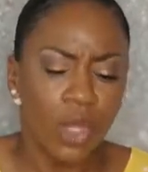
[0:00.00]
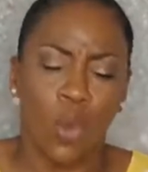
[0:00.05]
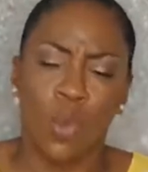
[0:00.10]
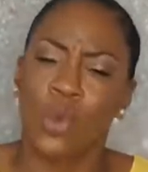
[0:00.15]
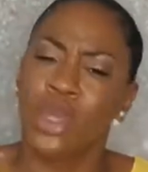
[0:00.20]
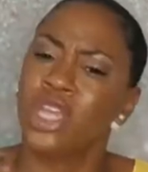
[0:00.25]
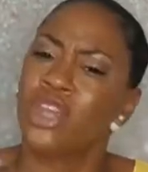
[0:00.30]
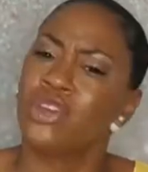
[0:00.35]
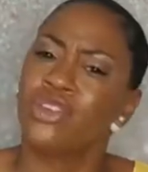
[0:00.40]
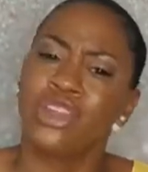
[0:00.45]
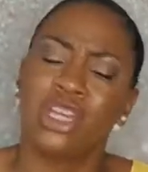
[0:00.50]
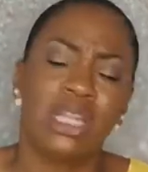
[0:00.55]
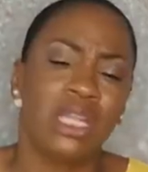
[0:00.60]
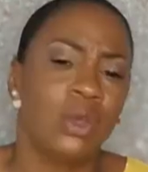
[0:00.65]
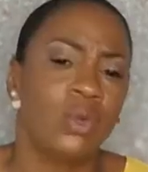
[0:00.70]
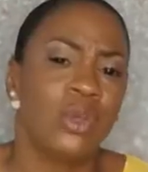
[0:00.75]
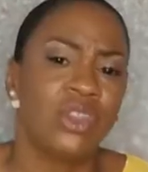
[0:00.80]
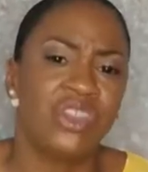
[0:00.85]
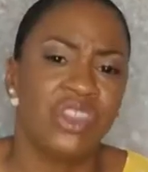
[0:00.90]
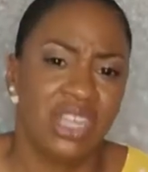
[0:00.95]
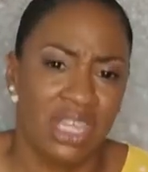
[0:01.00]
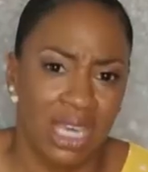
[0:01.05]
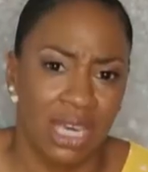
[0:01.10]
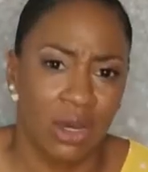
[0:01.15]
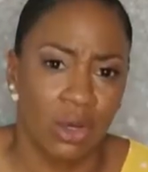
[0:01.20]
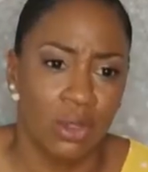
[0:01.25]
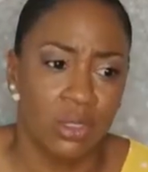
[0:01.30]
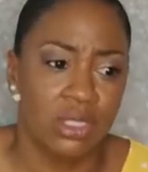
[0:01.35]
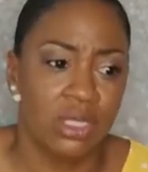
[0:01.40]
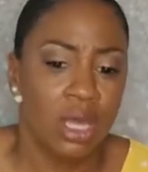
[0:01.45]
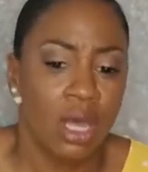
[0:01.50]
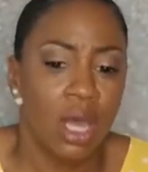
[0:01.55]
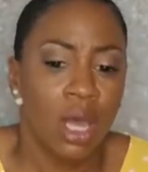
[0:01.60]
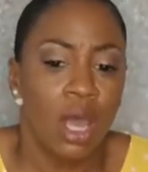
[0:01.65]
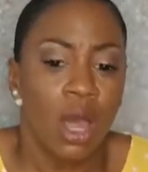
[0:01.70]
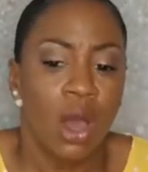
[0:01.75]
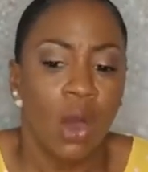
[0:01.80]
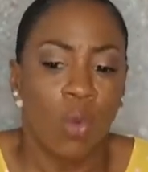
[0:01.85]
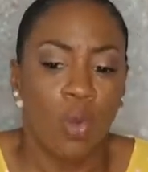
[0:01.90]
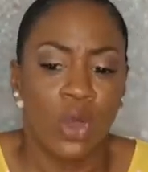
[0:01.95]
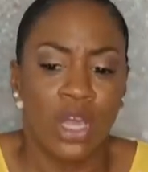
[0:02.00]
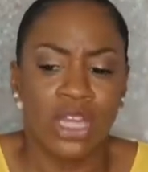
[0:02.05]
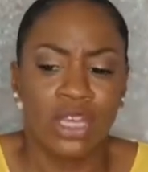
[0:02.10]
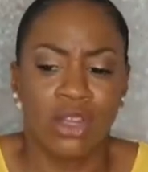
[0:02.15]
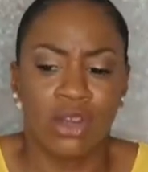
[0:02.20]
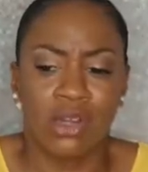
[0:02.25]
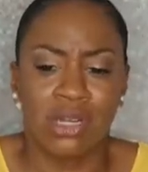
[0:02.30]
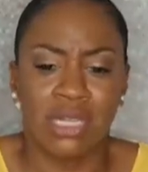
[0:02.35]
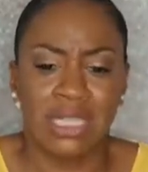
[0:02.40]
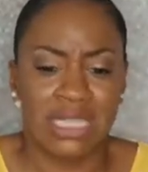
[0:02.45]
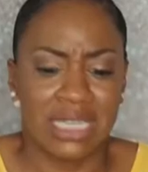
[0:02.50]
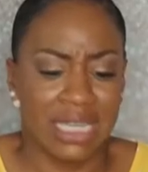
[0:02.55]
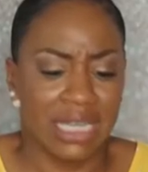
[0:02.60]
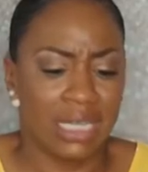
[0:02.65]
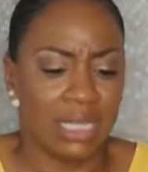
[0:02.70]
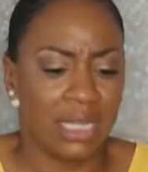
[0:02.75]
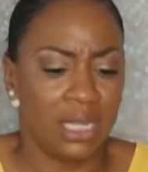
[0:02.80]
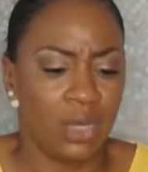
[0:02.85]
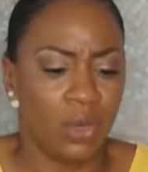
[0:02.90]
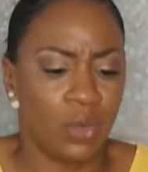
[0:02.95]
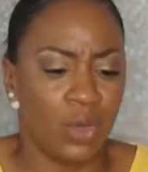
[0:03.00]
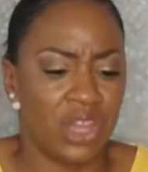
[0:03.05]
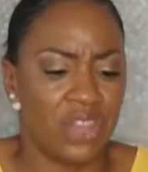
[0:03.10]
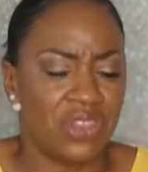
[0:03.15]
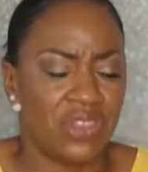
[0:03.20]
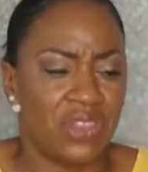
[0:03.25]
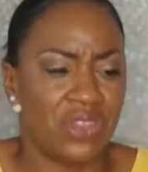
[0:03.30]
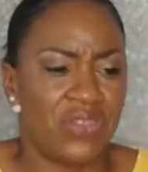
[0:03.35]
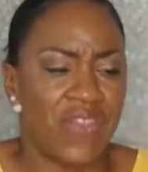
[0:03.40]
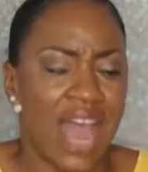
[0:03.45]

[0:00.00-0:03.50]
when you're dealing with guilt, when you're dealing with